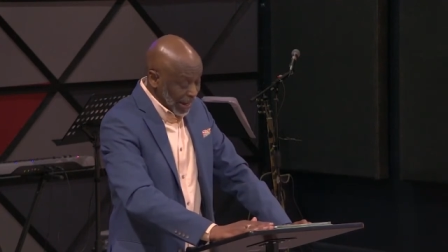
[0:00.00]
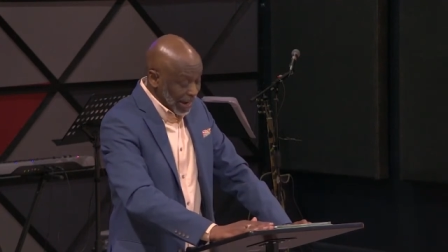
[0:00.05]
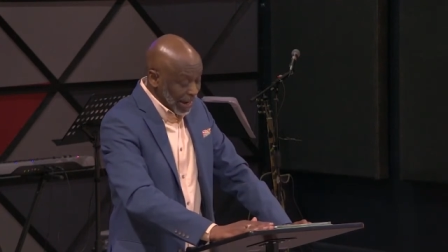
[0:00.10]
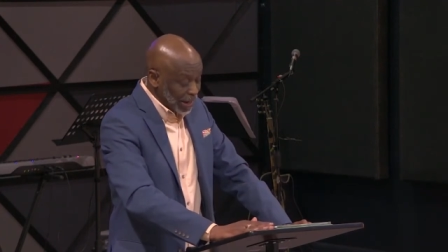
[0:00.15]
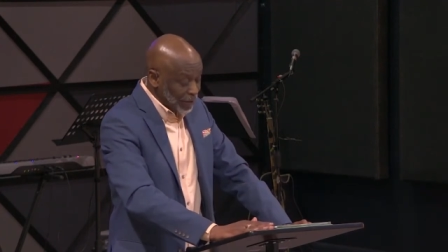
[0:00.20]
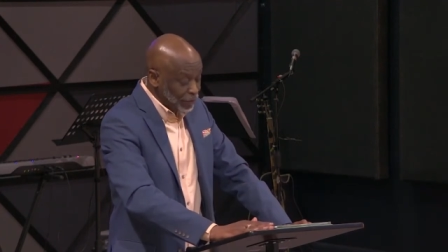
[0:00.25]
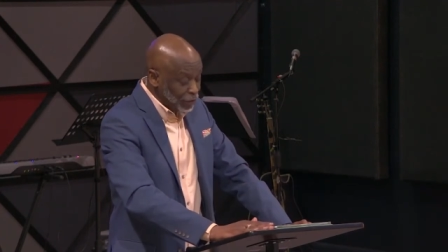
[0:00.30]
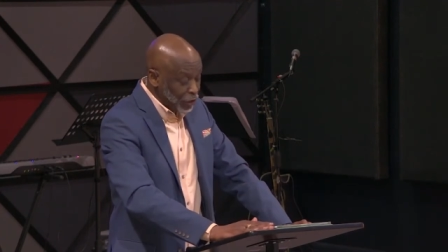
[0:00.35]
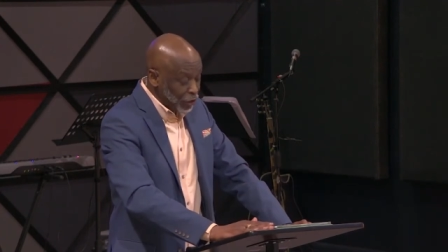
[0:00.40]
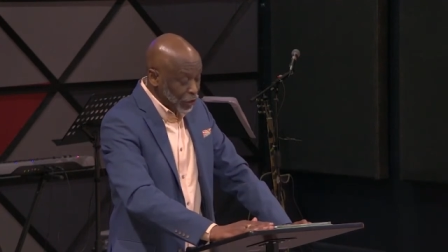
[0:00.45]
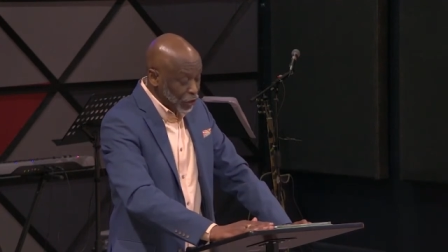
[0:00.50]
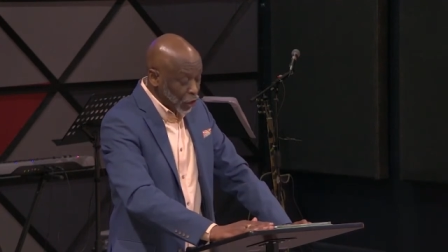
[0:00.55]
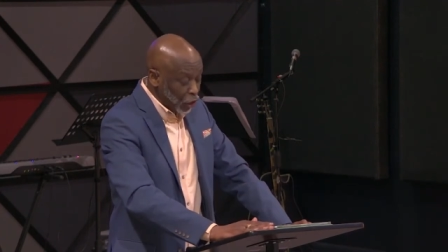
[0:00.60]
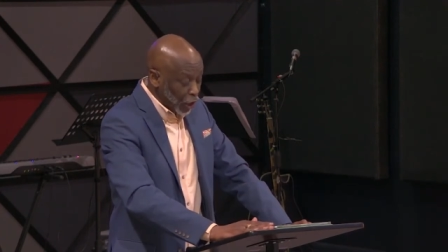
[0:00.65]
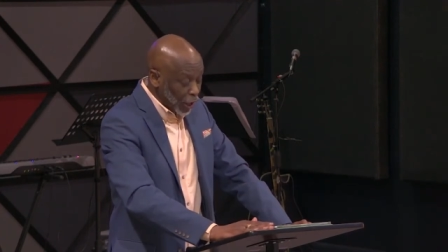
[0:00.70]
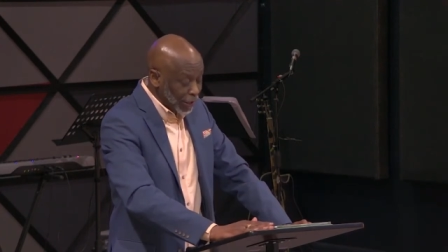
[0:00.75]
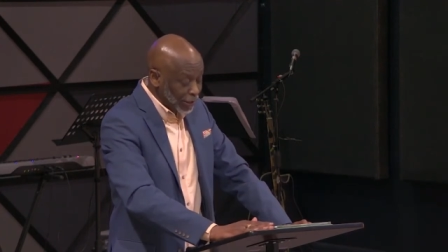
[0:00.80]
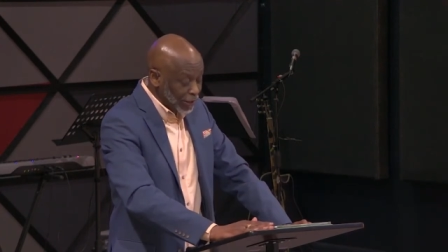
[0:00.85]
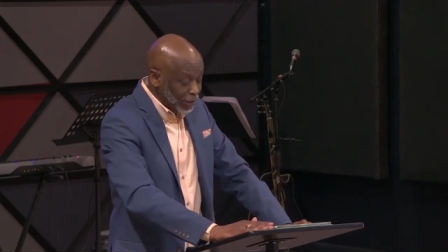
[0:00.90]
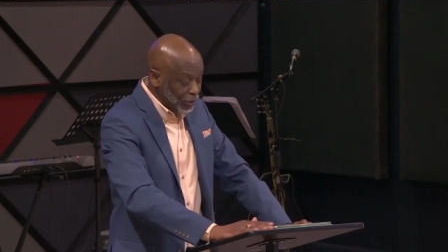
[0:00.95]
I have the
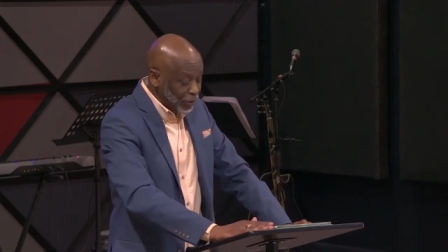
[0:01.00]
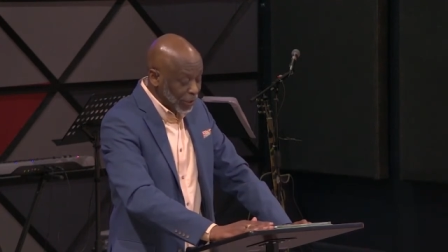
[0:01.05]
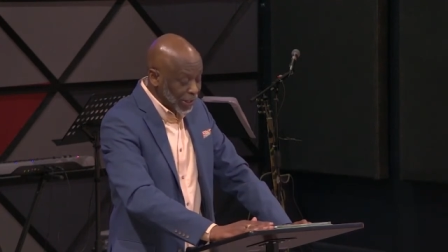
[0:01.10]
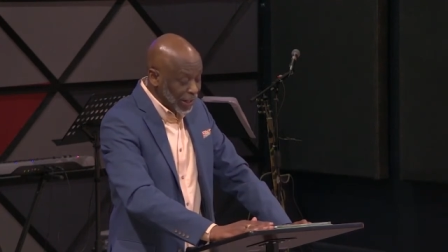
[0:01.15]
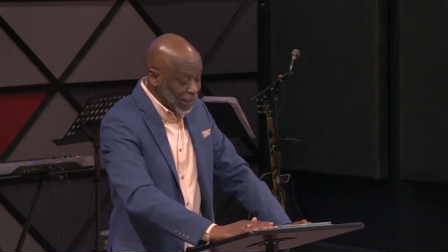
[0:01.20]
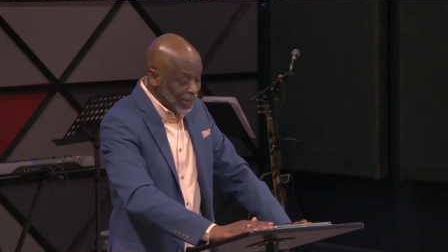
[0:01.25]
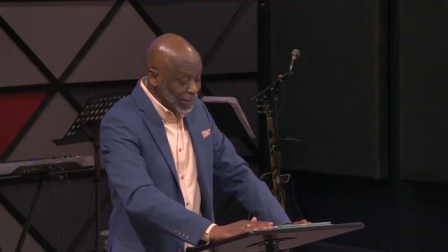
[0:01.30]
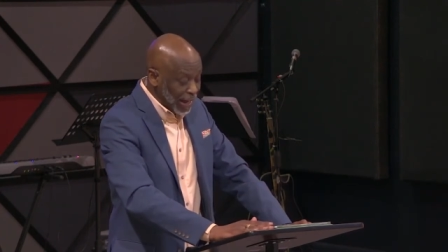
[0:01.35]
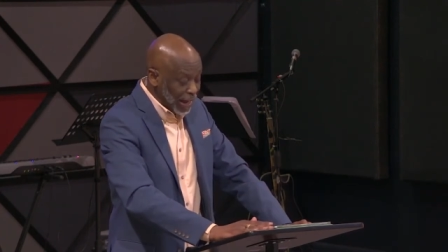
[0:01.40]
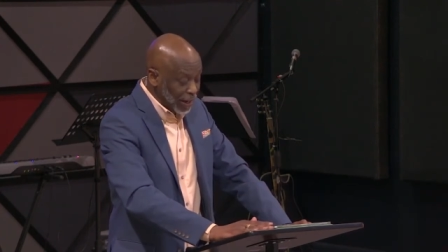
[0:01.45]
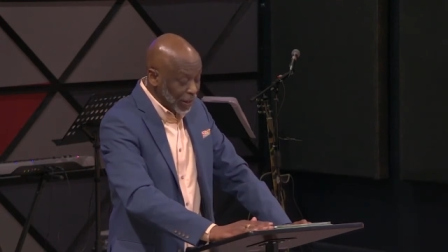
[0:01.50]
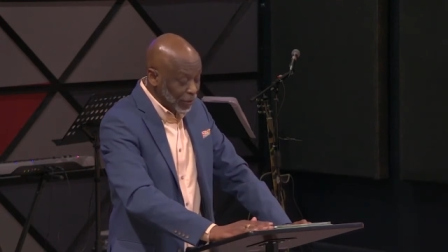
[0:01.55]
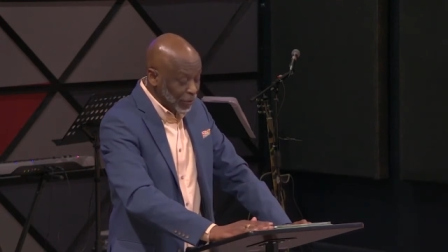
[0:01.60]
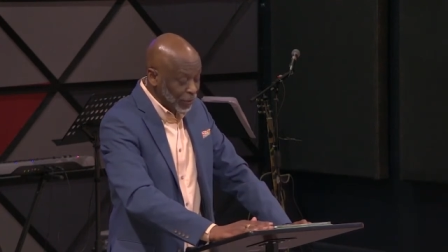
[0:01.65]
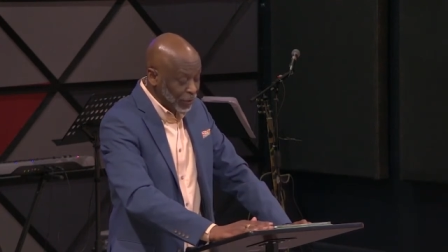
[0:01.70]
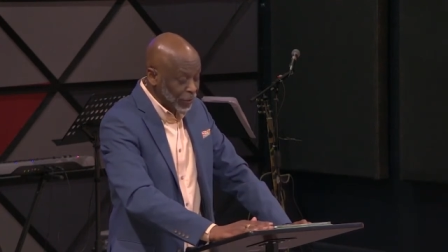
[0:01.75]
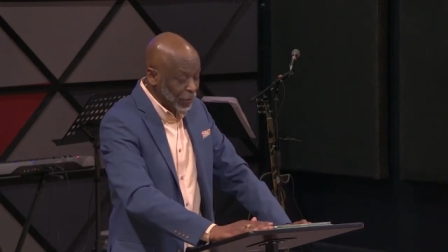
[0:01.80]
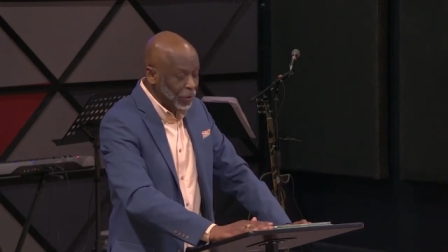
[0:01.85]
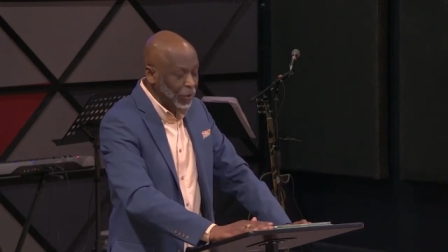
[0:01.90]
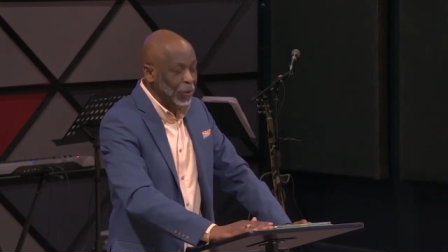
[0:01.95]
authority to lay it
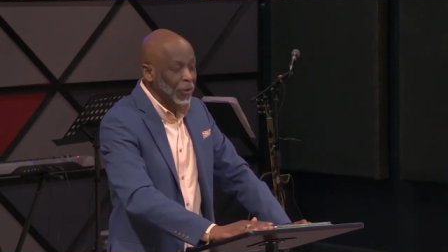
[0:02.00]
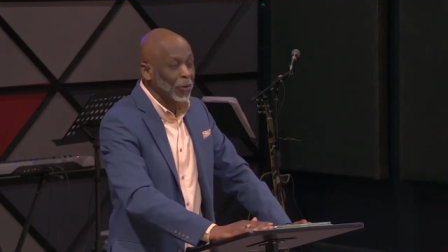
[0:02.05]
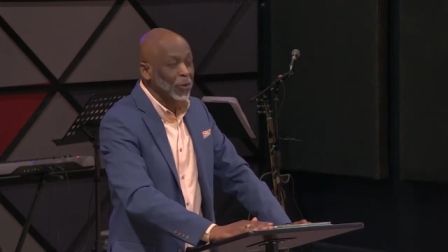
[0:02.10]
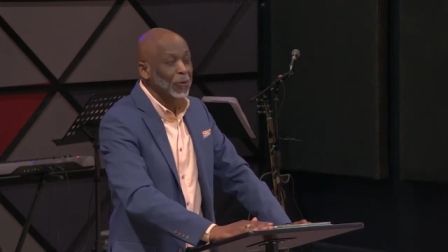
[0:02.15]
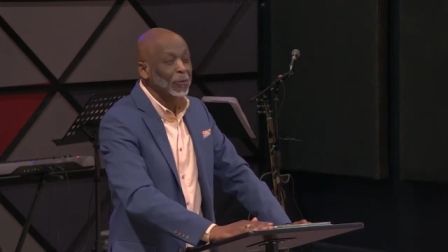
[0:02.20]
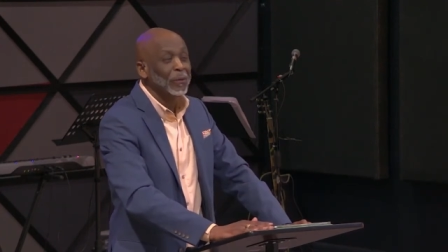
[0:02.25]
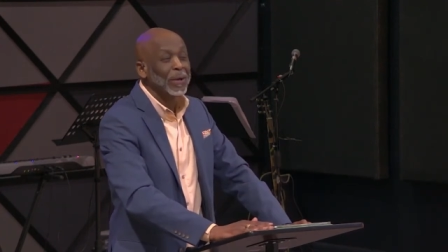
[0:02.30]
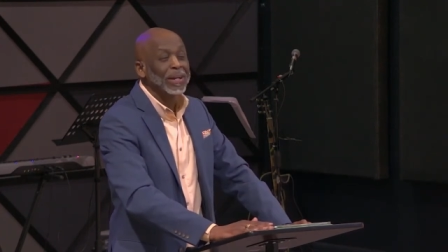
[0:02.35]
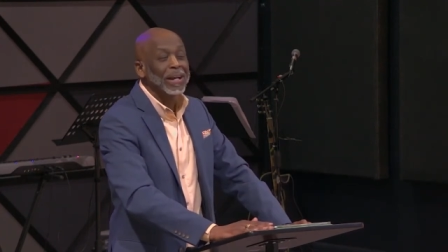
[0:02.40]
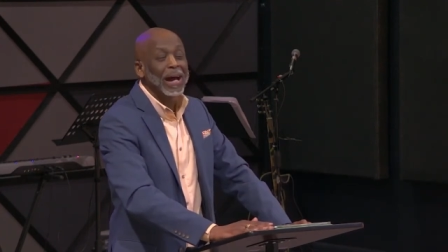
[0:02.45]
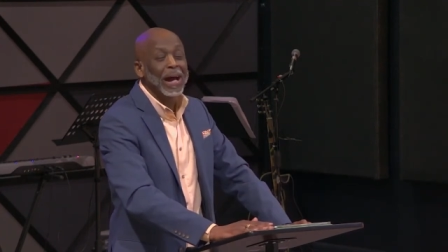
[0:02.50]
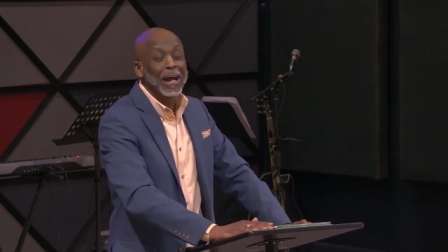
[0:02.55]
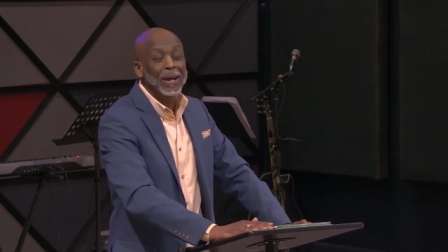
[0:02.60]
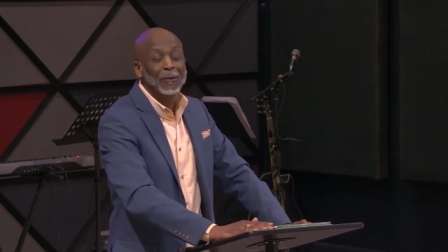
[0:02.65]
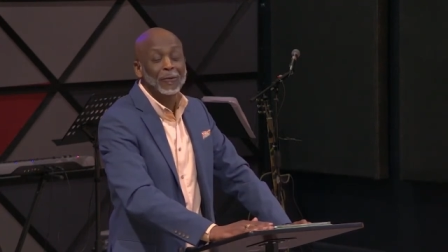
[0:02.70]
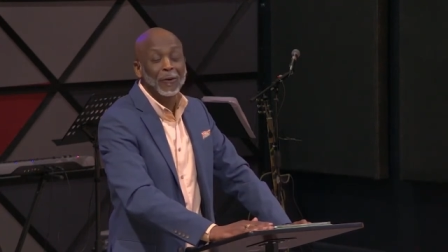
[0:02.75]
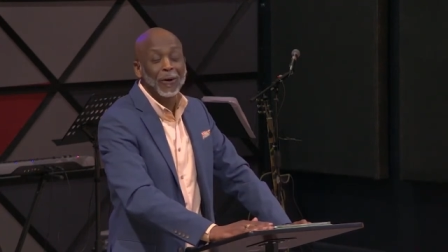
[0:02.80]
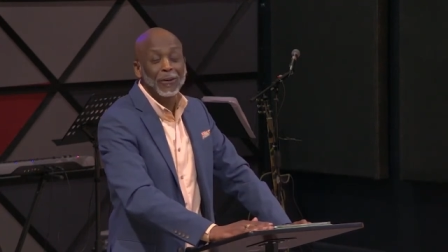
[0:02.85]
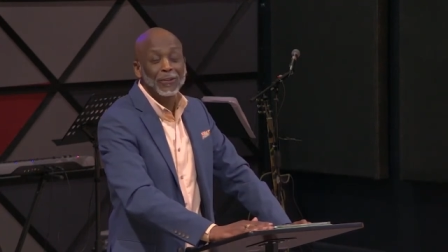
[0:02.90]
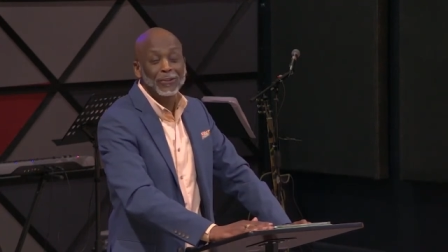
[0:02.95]
down when
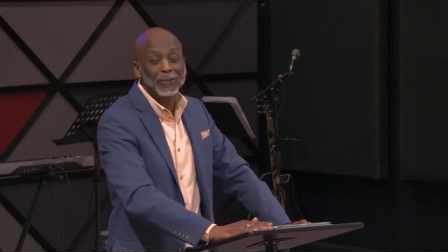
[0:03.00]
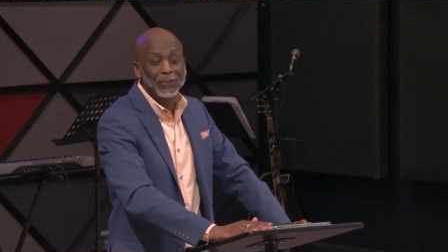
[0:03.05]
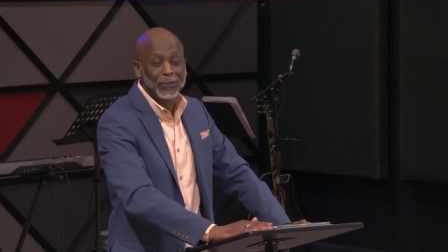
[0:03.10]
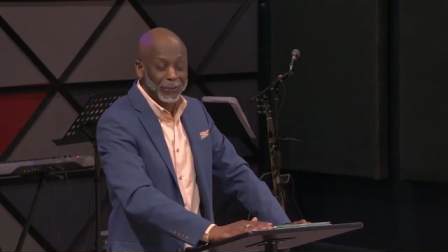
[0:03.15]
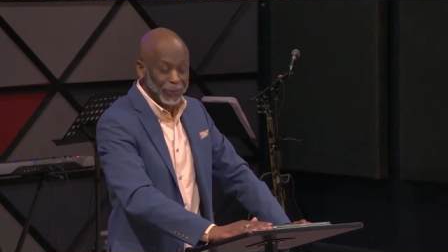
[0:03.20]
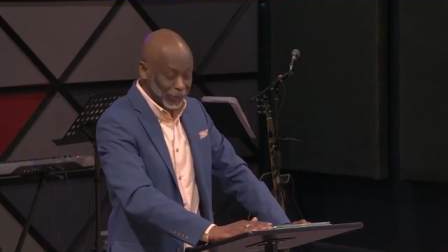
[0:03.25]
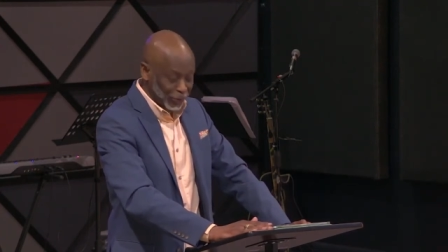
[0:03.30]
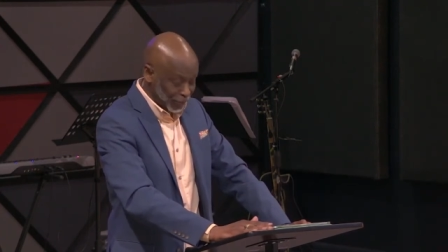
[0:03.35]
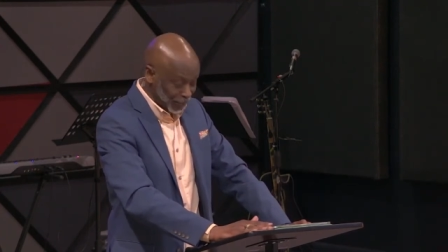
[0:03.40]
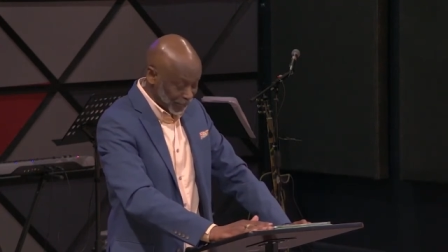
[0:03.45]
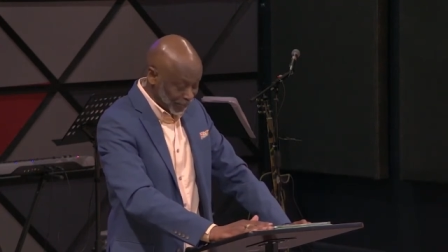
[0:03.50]
I want to.